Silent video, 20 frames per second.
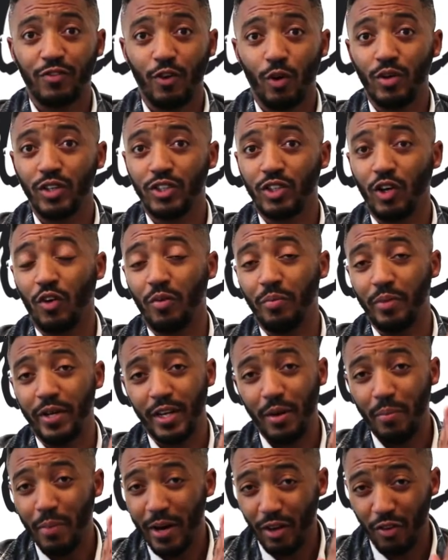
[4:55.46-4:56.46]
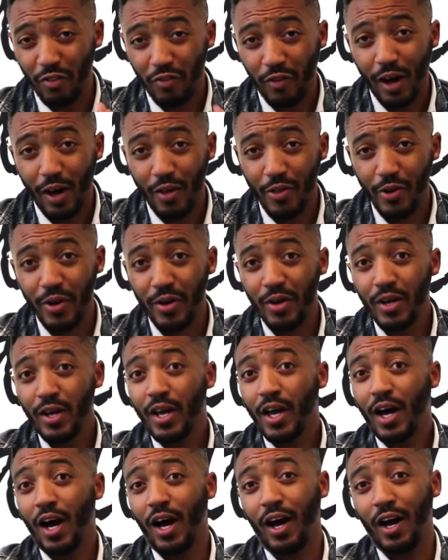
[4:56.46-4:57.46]
focused on being a better father
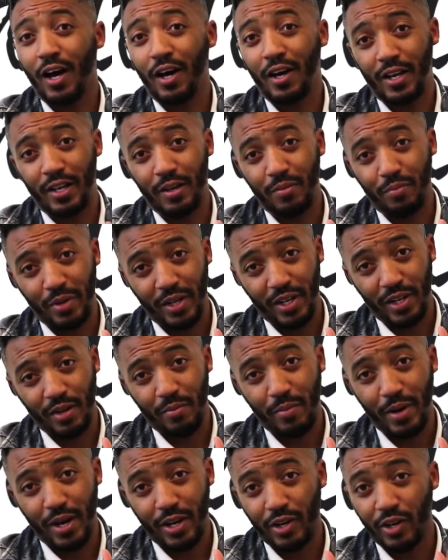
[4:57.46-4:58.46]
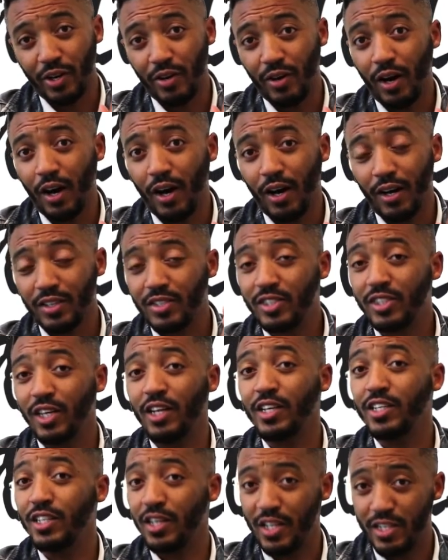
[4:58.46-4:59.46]
and being a better
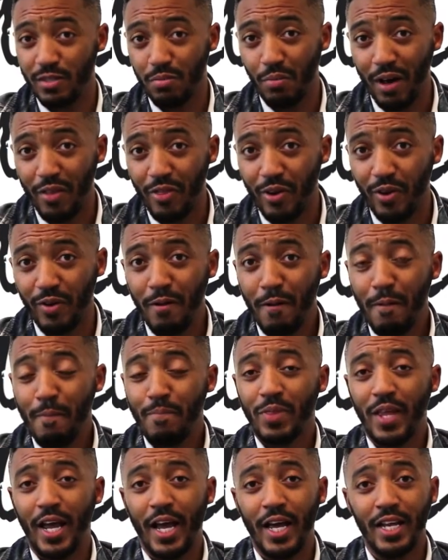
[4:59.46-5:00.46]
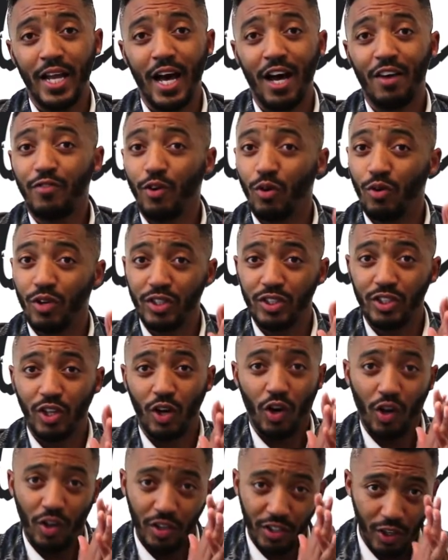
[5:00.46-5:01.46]
son to his mother, and not focused
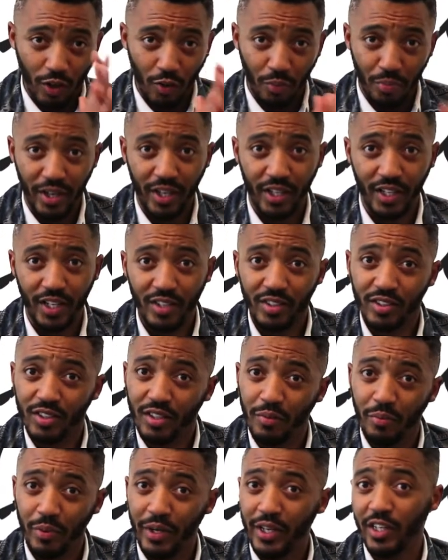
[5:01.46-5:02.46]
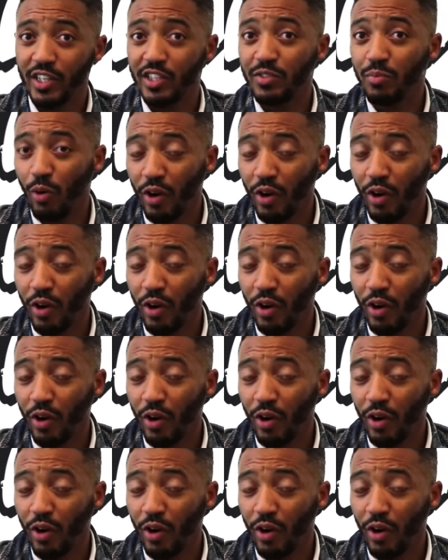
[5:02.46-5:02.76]
on being this